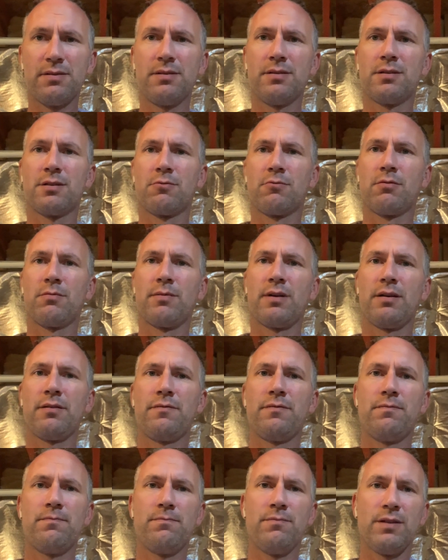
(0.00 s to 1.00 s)
This is where my
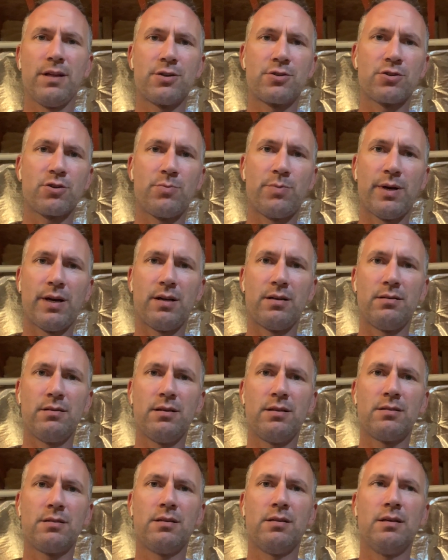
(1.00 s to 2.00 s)
electrical panel
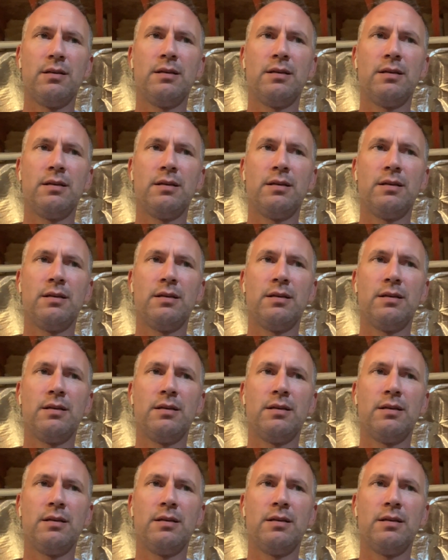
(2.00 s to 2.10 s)
is.